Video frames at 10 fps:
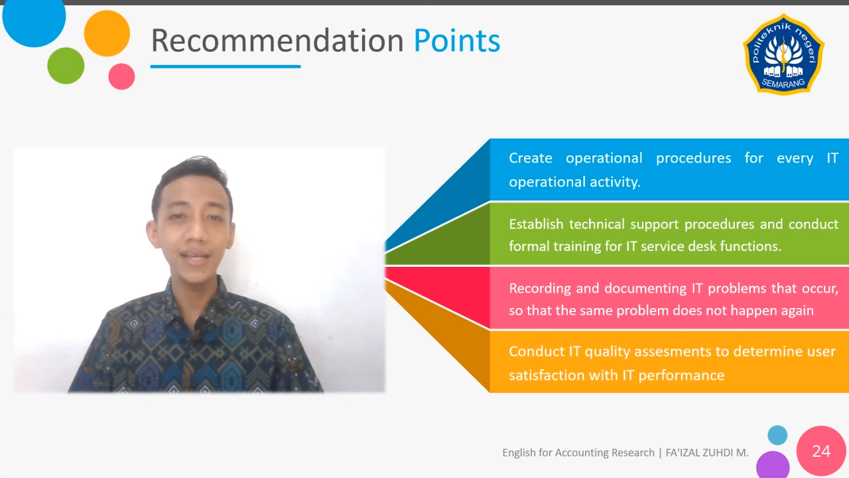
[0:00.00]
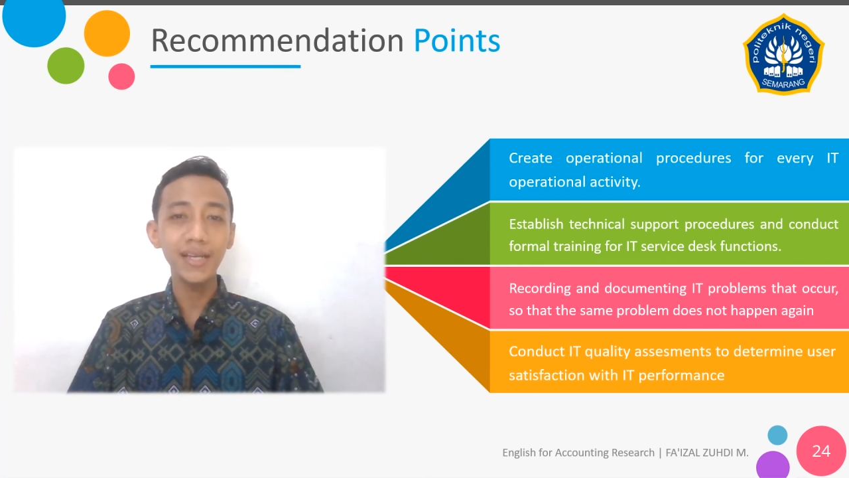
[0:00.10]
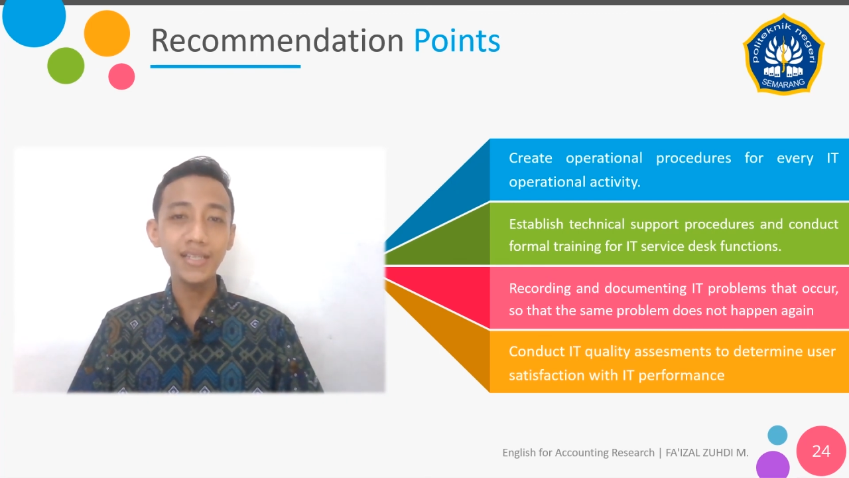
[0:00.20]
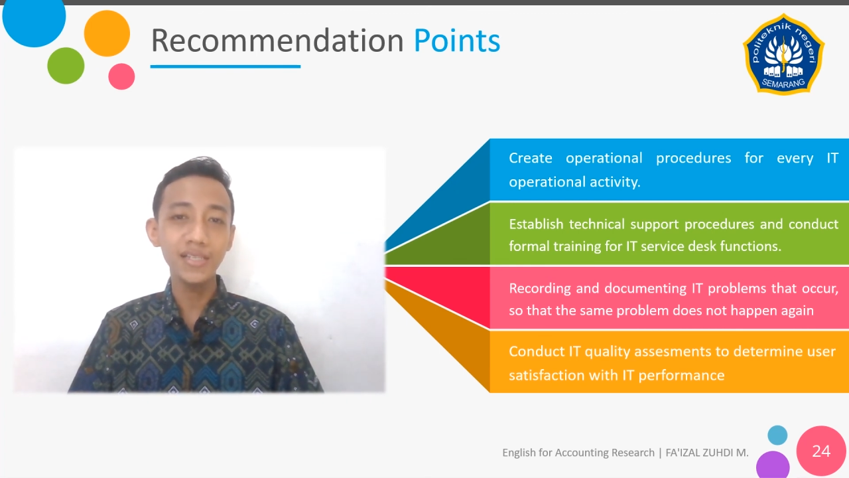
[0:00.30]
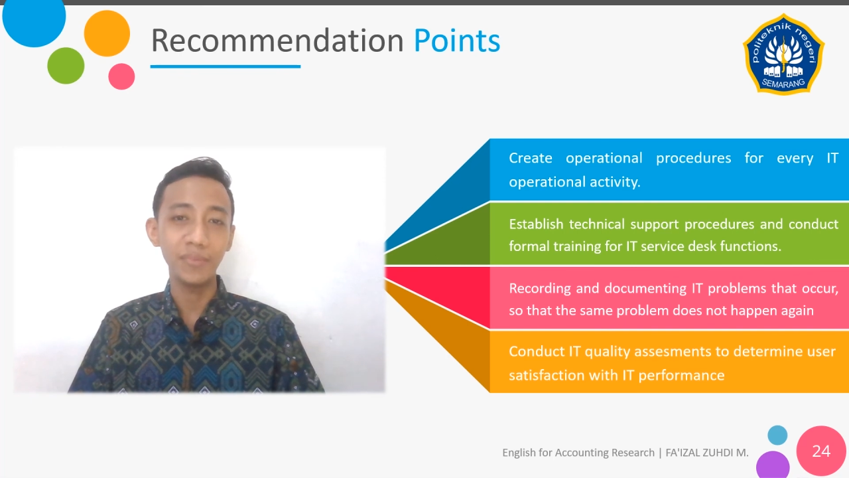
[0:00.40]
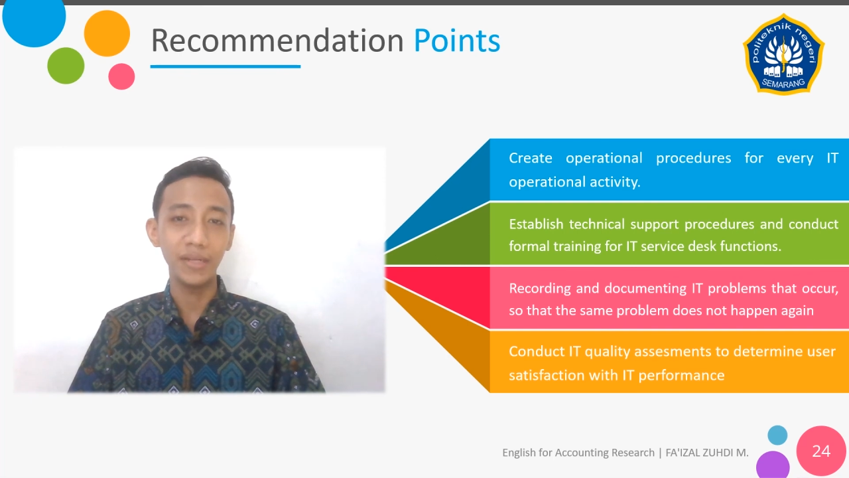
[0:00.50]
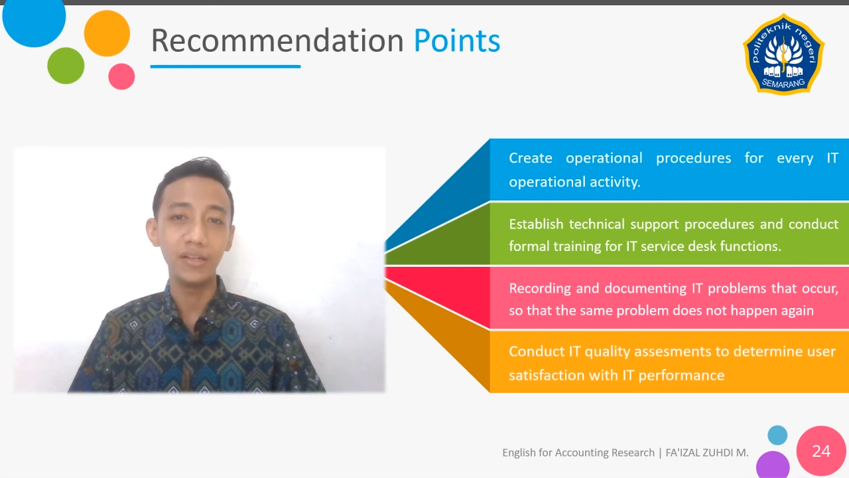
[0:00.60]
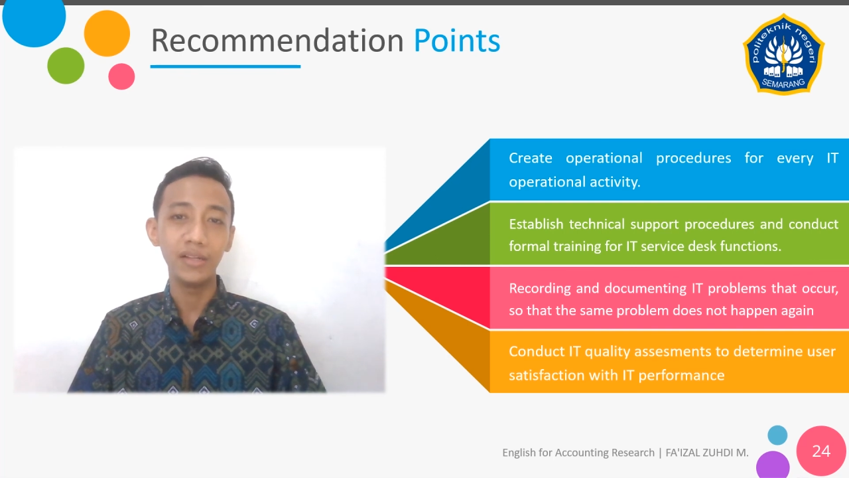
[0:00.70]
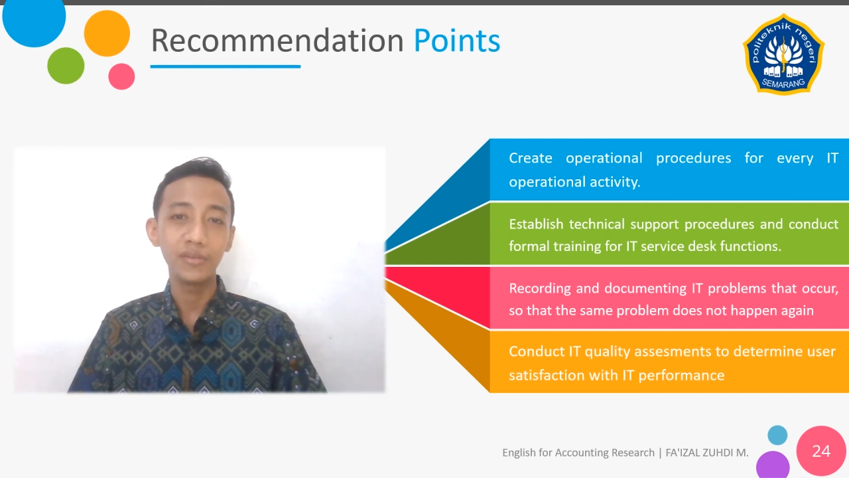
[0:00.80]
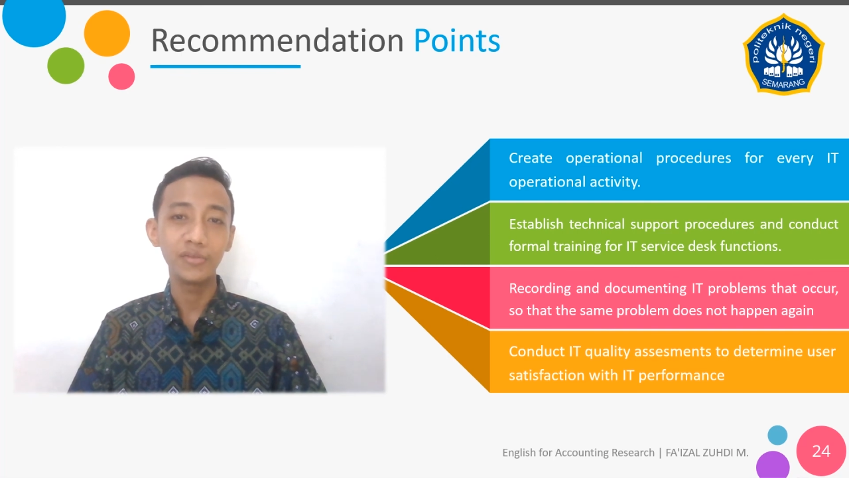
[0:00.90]
assessment
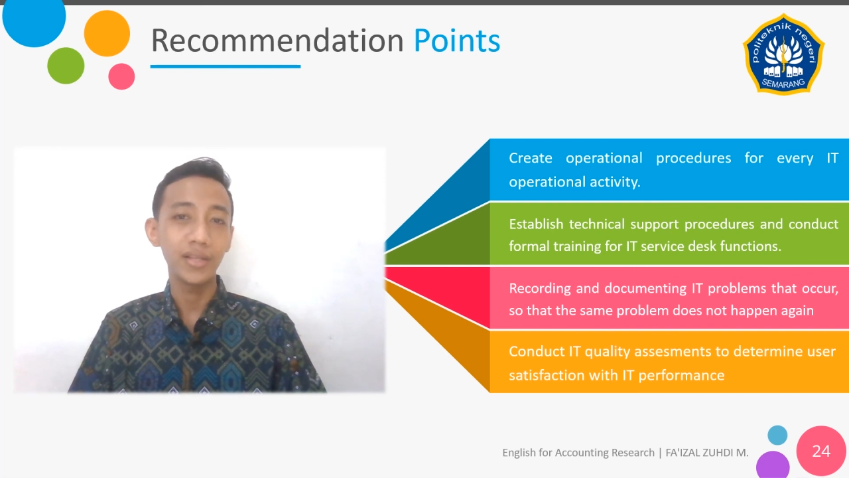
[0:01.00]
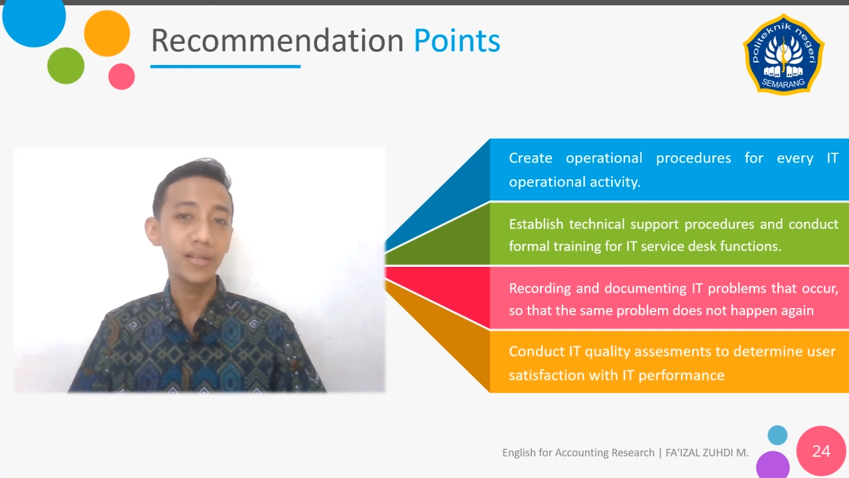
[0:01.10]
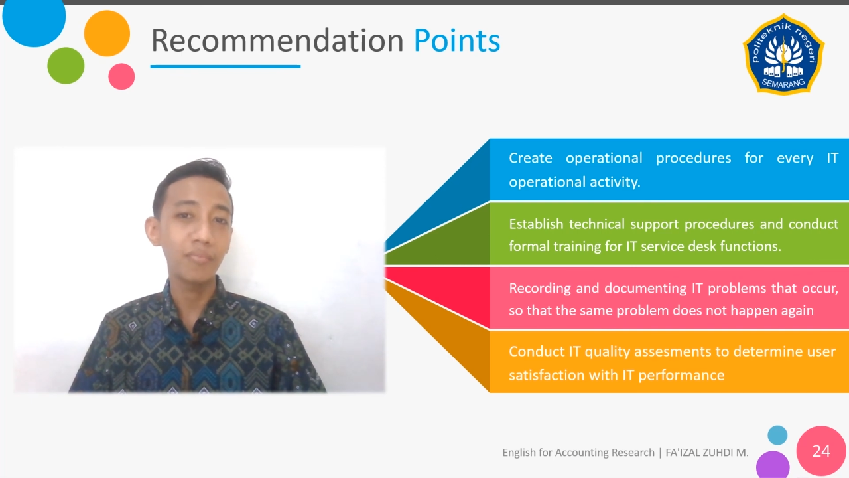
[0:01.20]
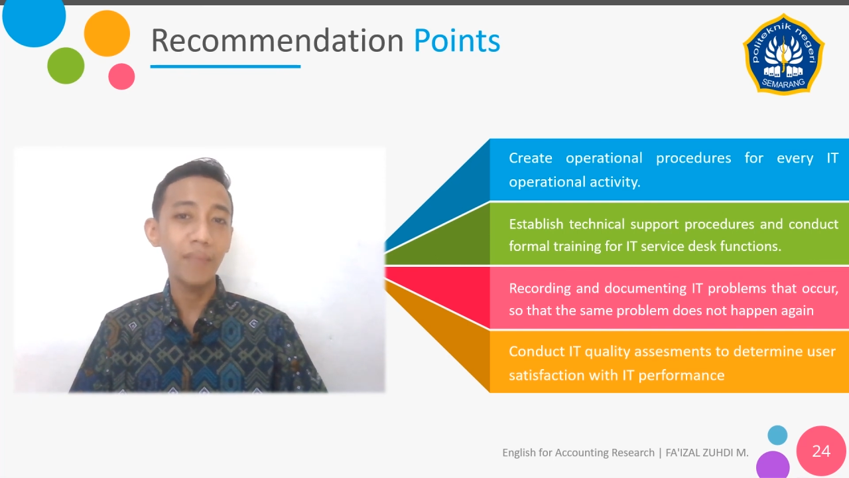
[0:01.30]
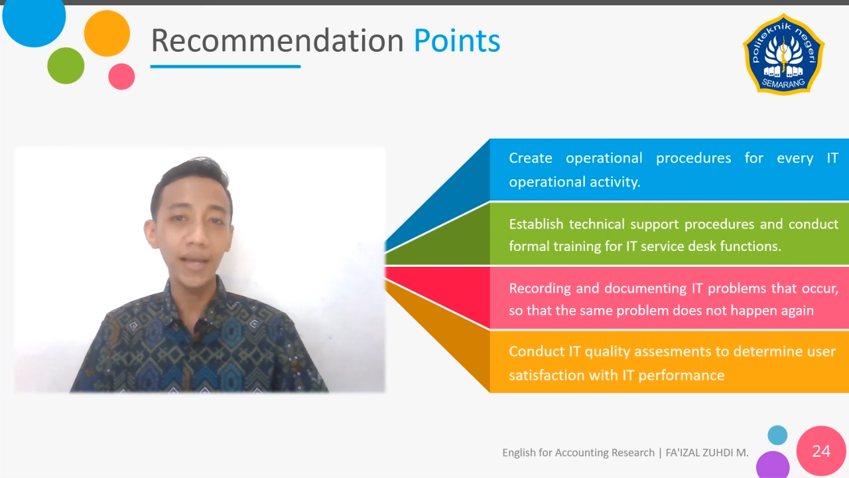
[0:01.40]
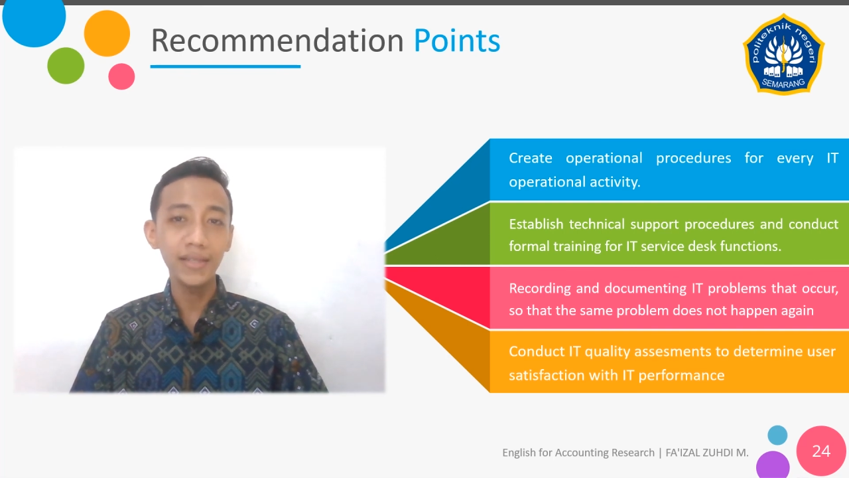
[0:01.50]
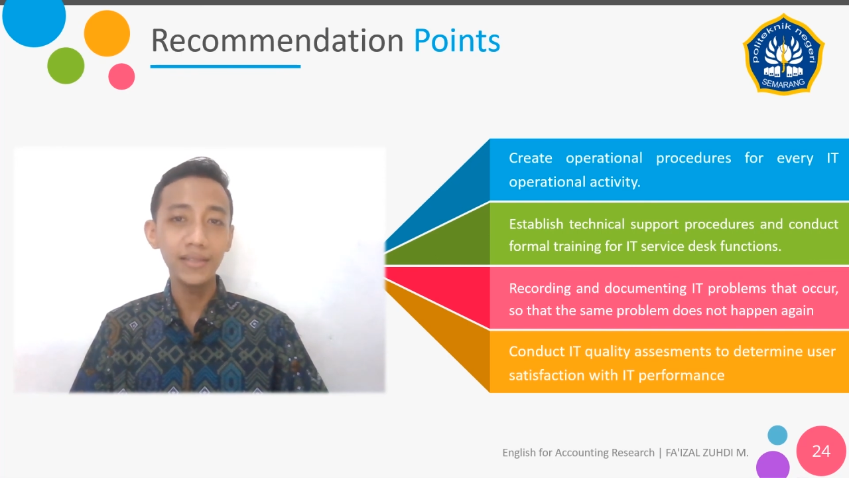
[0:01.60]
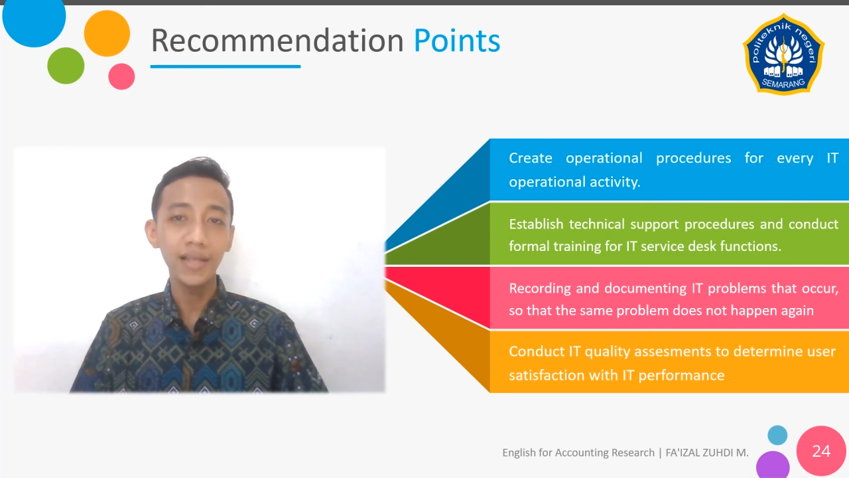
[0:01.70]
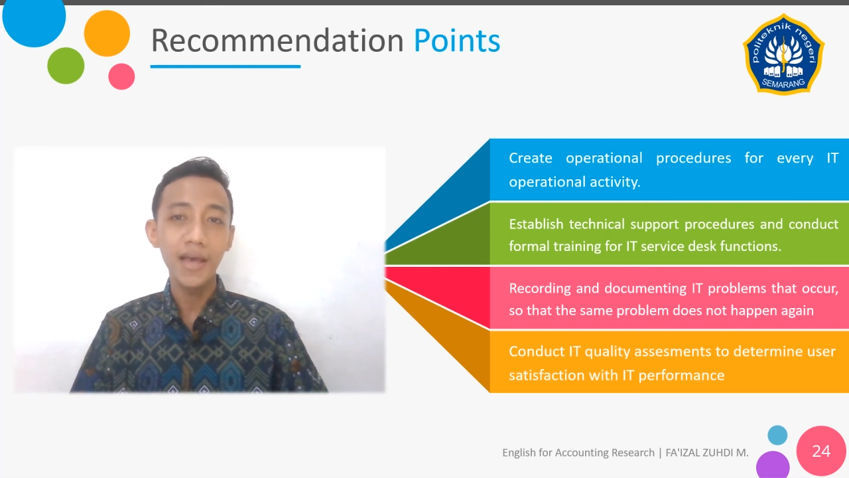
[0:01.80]
to determine